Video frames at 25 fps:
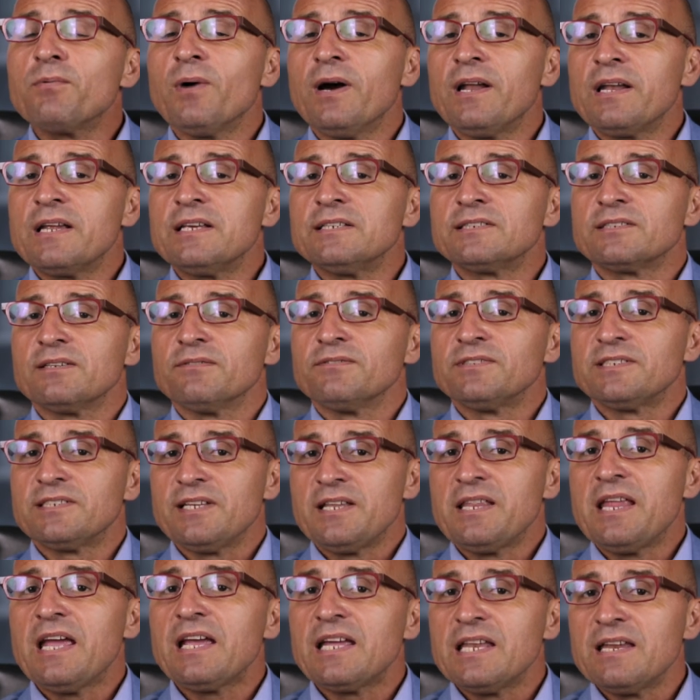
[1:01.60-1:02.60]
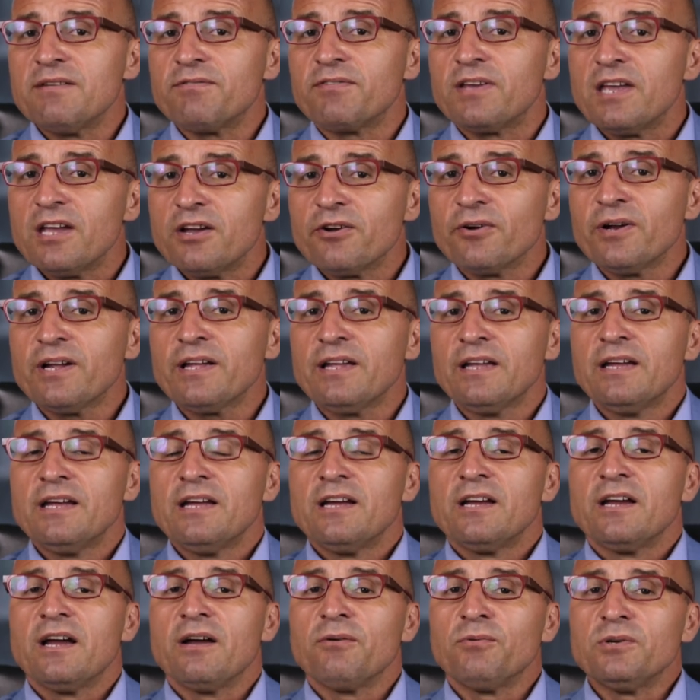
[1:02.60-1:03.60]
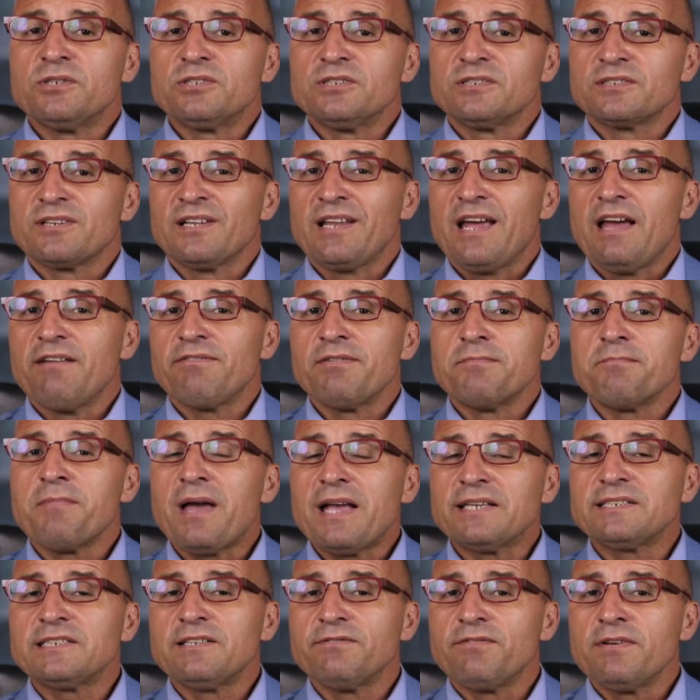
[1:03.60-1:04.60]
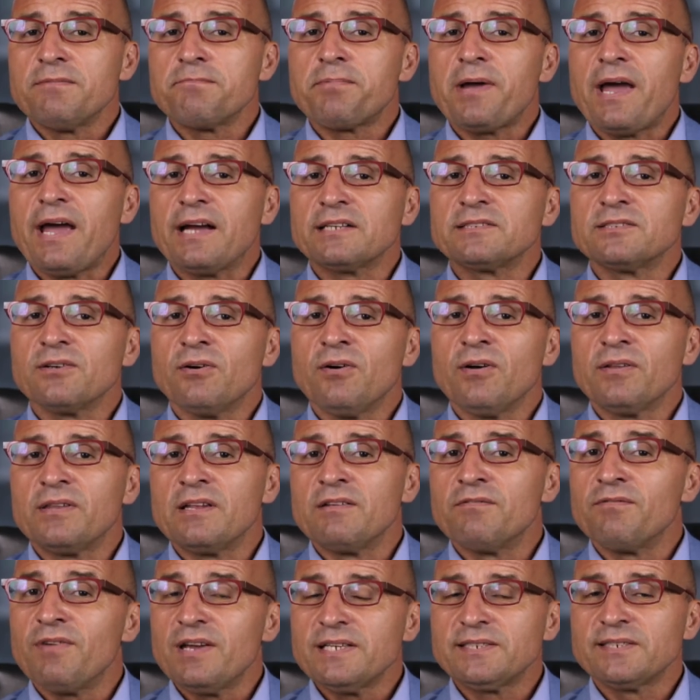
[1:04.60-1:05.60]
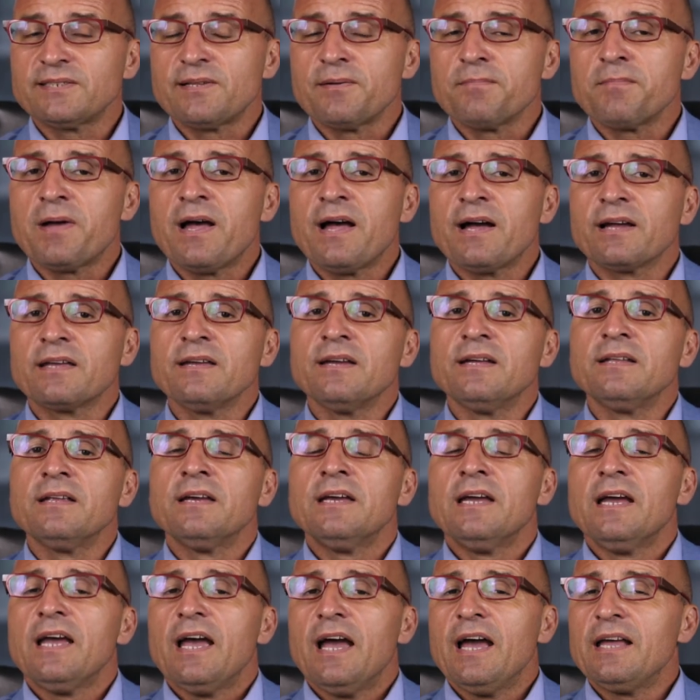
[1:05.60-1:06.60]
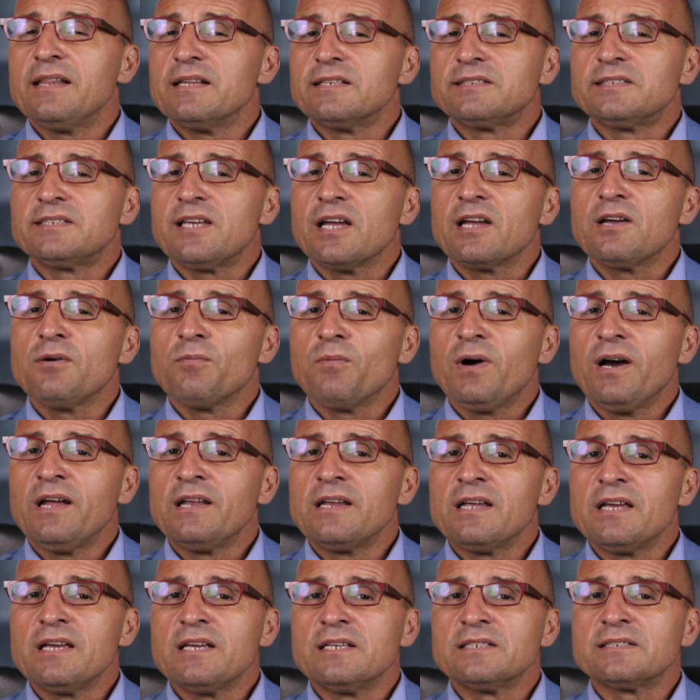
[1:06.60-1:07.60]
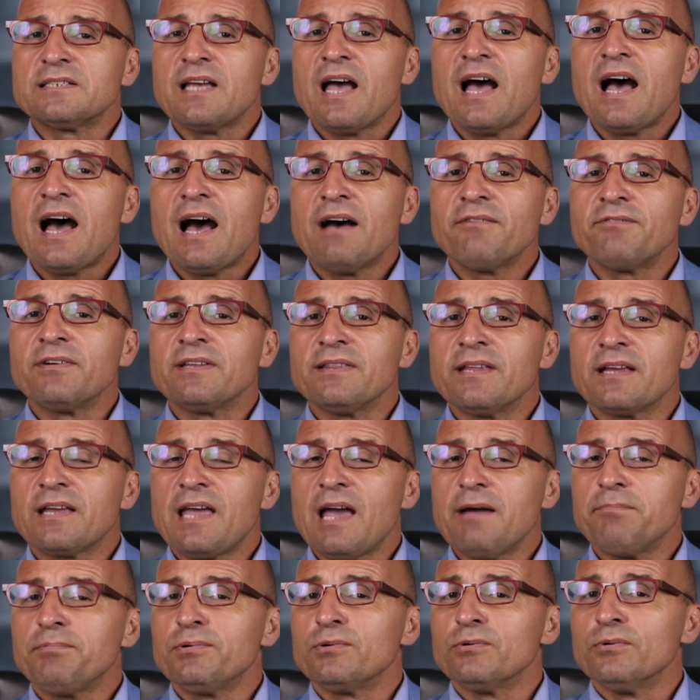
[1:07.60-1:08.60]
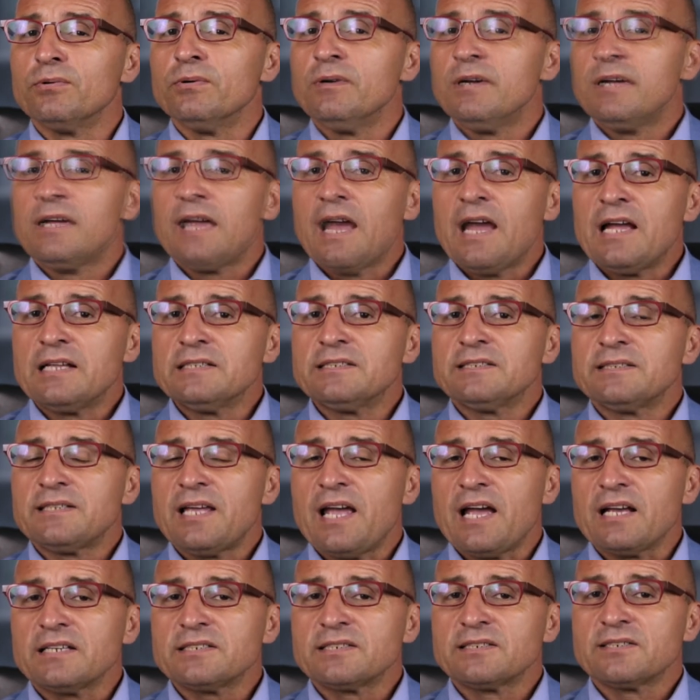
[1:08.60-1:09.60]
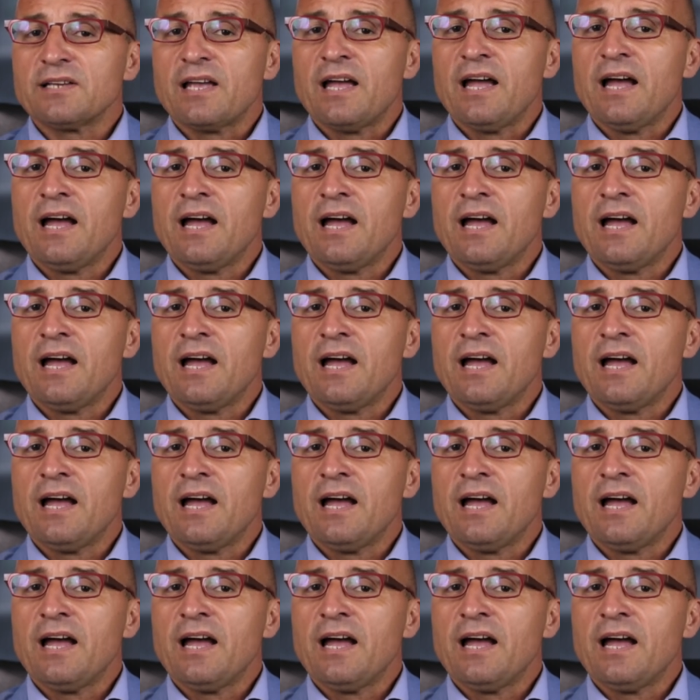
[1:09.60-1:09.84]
one is obviously negative gearing, which is going to have a massive impact on the investor market. And the second one is halving the capital gains tax